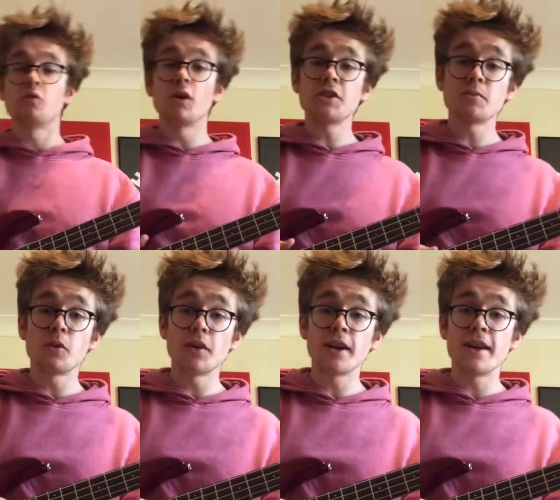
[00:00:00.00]
once
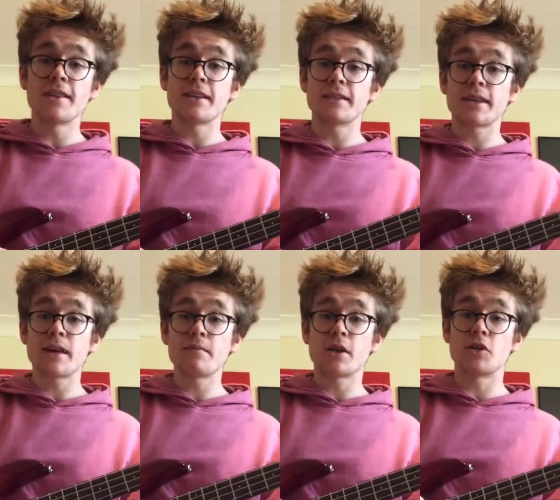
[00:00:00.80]
more, this
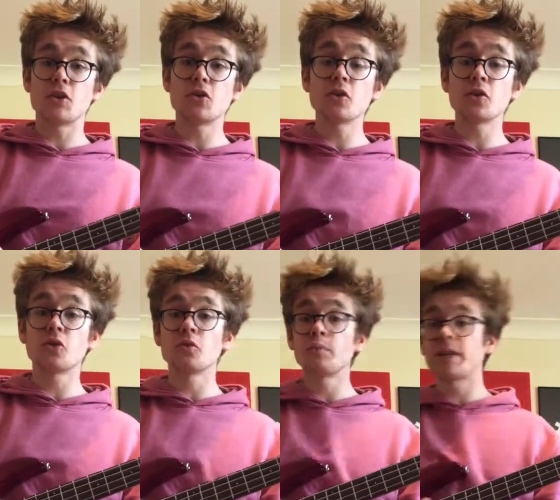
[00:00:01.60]
time it's just you on your own